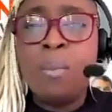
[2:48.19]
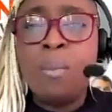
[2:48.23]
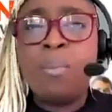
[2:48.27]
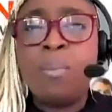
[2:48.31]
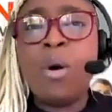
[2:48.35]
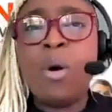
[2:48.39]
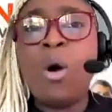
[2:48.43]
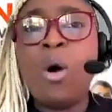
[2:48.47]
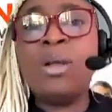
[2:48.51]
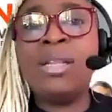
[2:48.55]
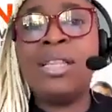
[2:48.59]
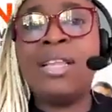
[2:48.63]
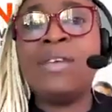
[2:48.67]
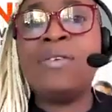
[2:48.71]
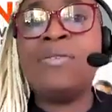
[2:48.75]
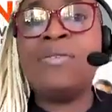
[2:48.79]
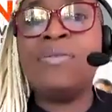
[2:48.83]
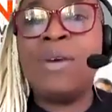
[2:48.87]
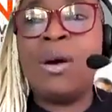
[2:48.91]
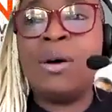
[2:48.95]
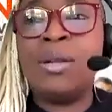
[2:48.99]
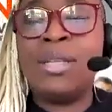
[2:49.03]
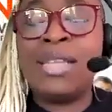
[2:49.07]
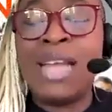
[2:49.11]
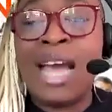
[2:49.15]
But on the
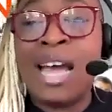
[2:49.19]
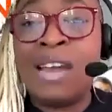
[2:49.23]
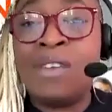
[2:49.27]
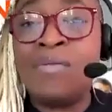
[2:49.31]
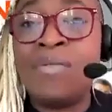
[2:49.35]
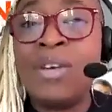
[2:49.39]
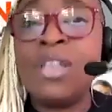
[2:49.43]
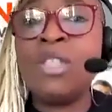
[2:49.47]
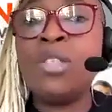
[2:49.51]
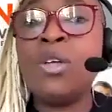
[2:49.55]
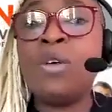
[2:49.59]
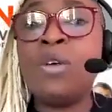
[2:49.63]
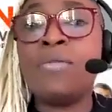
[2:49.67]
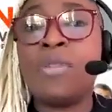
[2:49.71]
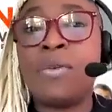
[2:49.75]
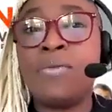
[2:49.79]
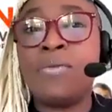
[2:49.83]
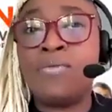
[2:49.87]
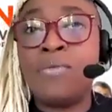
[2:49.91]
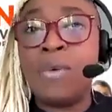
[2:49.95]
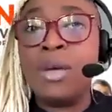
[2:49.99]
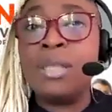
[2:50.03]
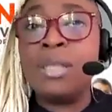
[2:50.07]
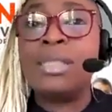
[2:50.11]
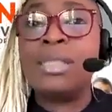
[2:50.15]
anniversary of the
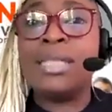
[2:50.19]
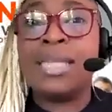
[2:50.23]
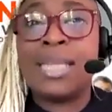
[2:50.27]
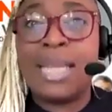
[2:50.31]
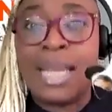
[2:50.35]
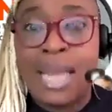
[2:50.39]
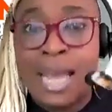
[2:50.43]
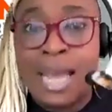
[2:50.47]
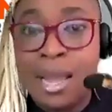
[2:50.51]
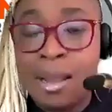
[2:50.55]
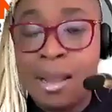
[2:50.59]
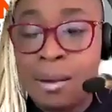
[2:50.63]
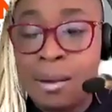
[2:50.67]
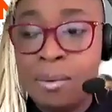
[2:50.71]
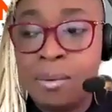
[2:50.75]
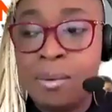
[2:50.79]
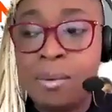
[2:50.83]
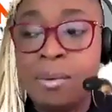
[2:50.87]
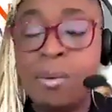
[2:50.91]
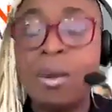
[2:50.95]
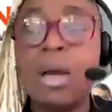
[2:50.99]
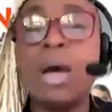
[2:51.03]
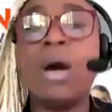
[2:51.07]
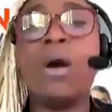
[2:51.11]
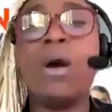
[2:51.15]
first year
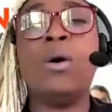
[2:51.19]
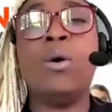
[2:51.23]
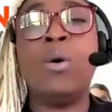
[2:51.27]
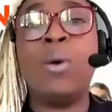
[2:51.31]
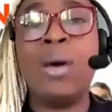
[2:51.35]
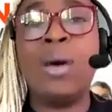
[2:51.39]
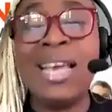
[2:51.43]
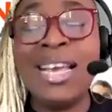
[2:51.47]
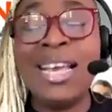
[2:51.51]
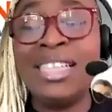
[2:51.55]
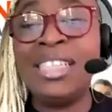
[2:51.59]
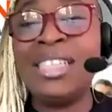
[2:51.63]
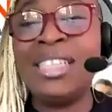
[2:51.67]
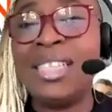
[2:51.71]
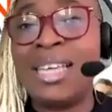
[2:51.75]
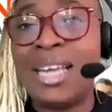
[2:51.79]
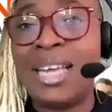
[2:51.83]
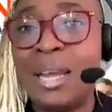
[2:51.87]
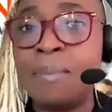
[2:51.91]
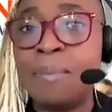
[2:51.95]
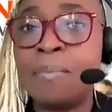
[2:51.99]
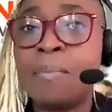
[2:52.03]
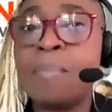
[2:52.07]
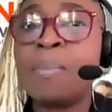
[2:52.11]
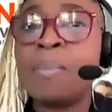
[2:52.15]
or each
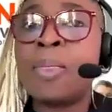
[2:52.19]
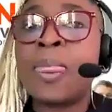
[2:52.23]
year,